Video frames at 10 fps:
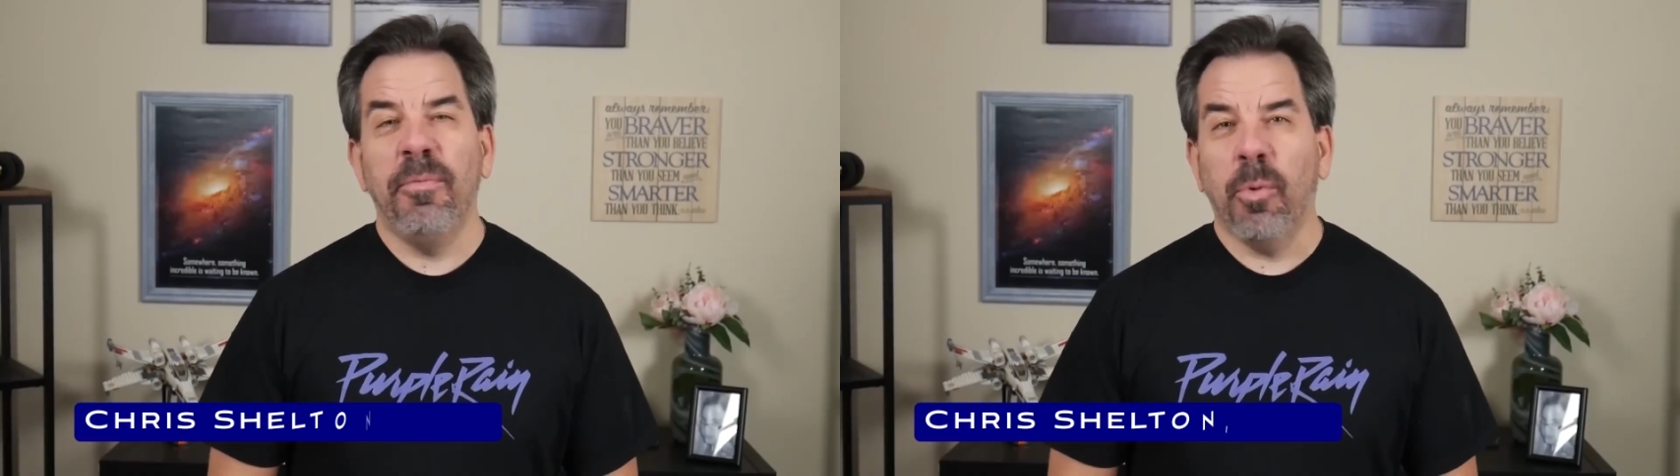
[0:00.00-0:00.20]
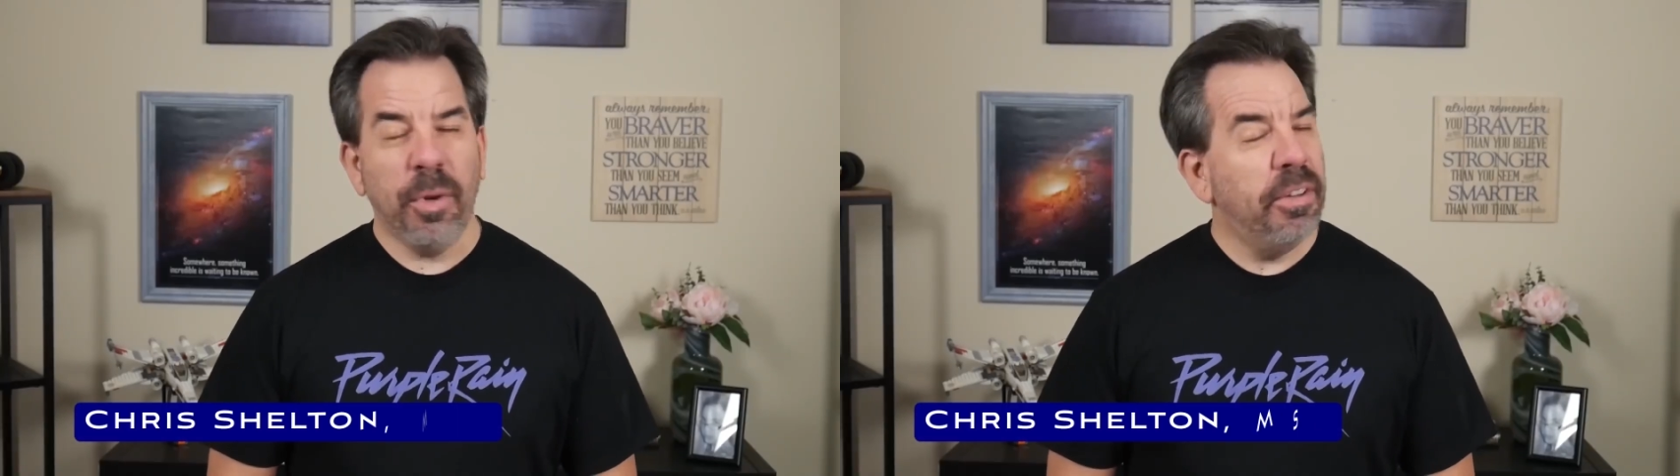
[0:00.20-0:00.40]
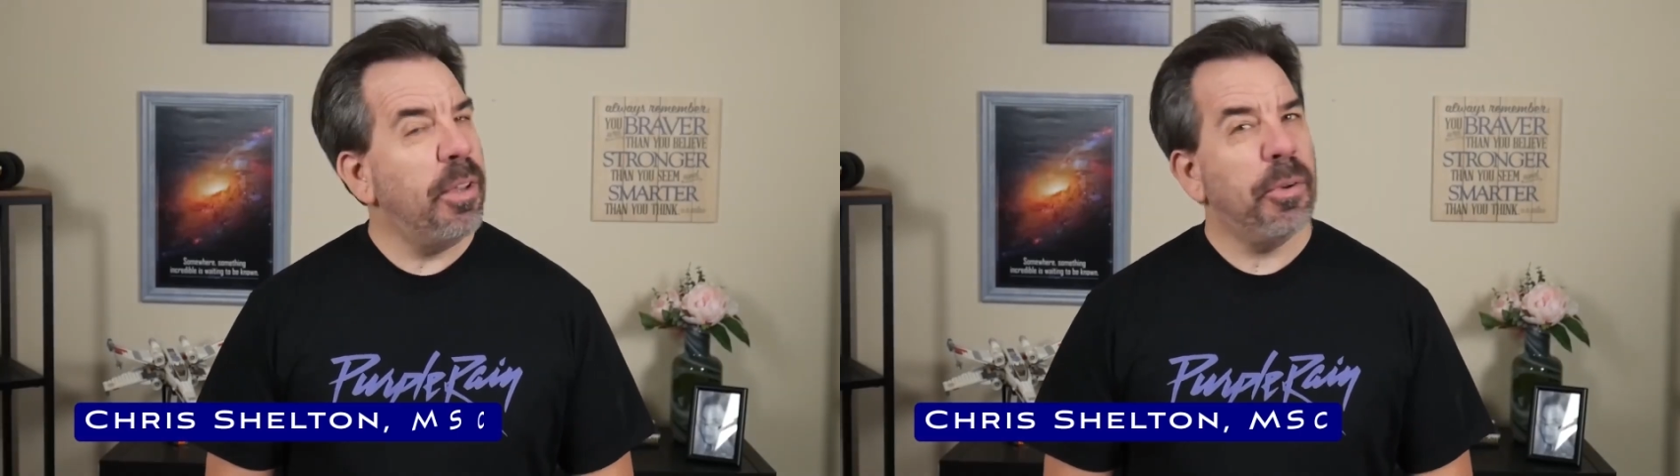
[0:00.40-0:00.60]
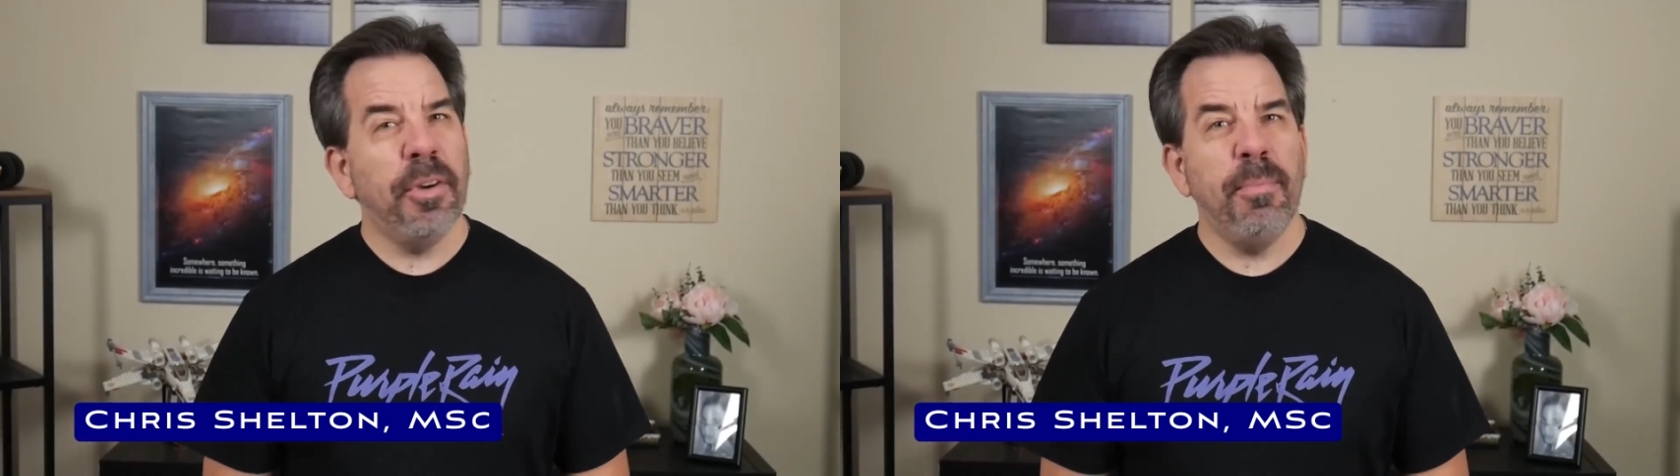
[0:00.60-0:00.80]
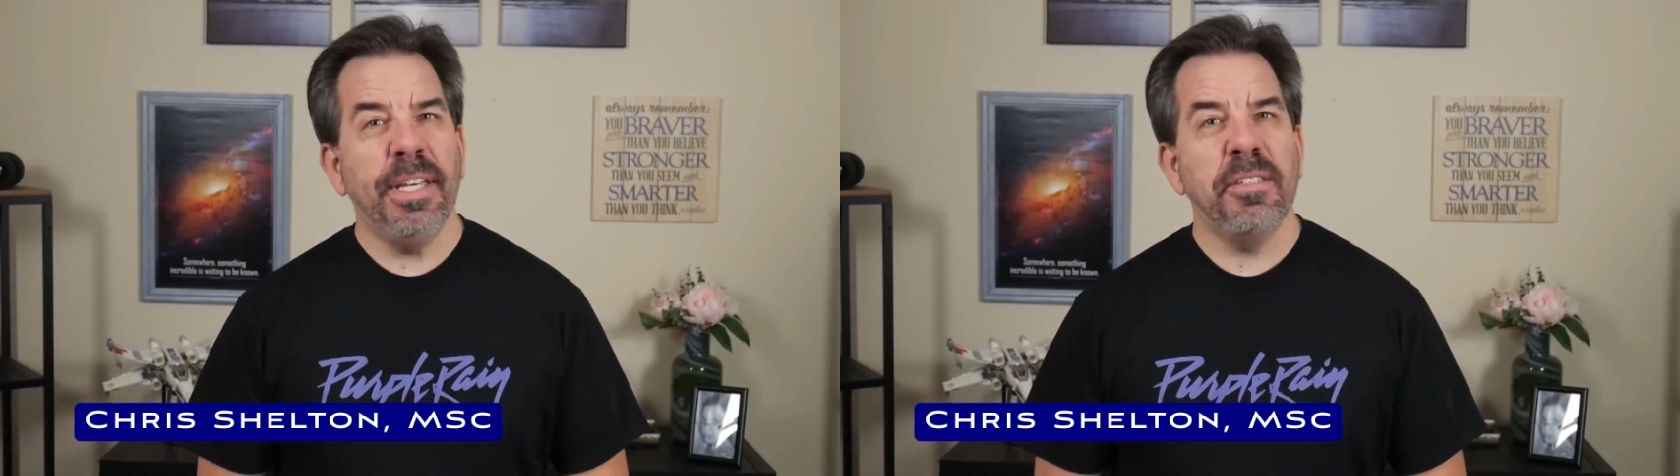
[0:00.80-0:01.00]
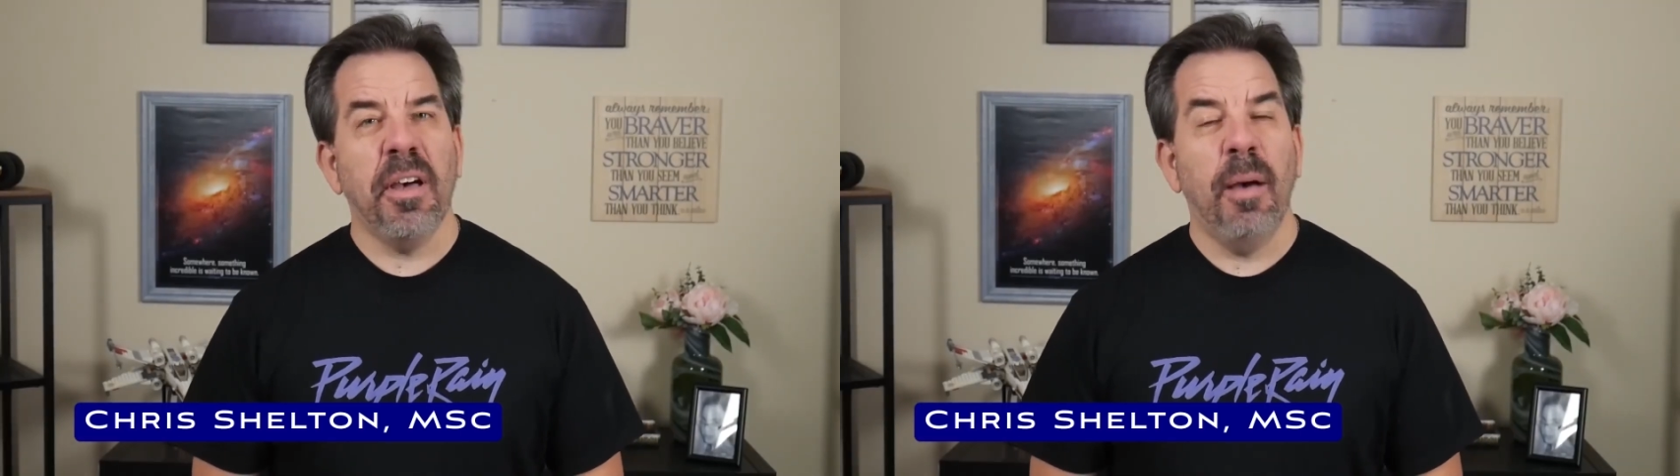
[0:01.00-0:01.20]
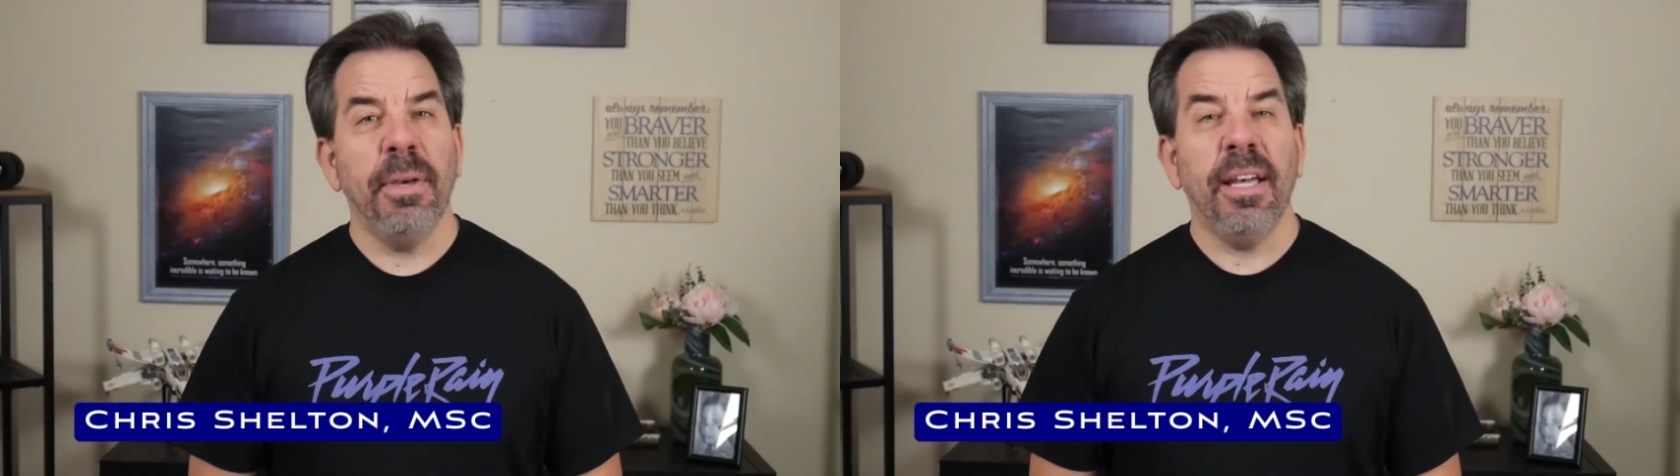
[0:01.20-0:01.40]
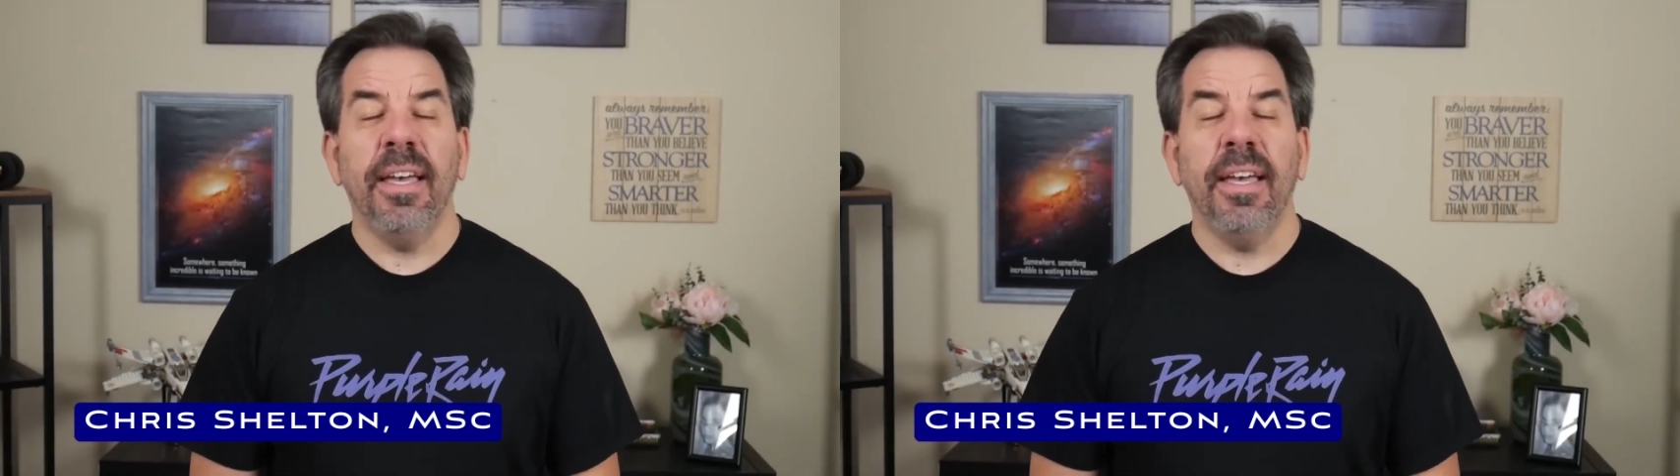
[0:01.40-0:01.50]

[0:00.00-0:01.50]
really, really big topic.